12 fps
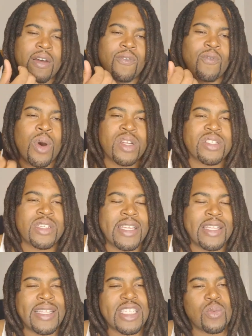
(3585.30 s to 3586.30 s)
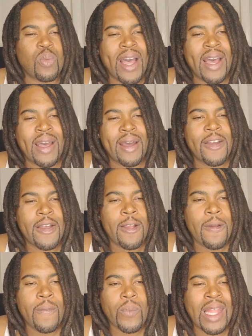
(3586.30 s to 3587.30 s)
fortunately, this is why
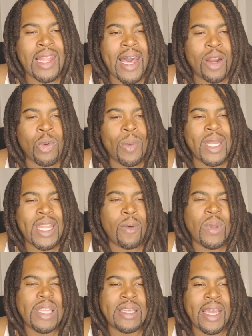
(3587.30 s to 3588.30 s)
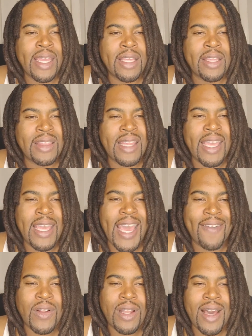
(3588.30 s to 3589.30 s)
a lot of women that we date, they
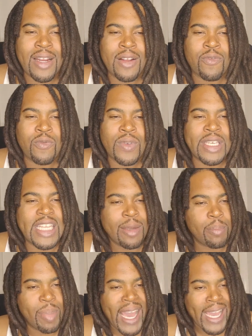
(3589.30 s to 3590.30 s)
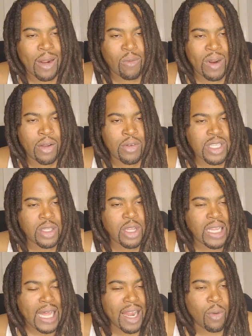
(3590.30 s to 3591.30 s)
have a lot of deep backgrounds. A
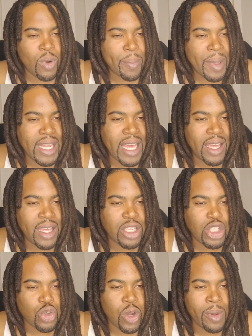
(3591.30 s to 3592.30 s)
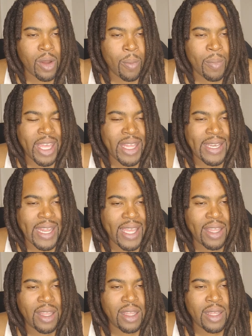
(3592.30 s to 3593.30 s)
lot of women that the Scorpio man date
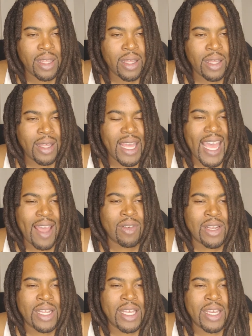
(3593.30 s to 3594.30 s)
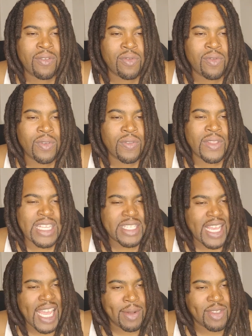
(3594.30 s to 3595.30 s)
have lived the
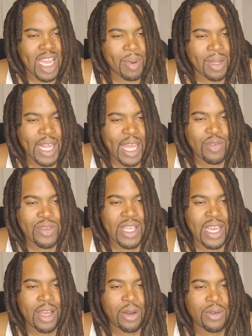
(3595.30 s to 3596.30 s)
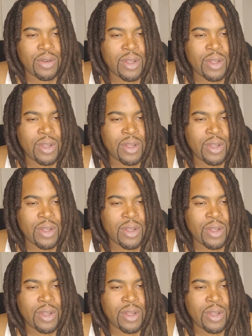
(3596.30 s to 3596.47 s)
same type of lifestyle.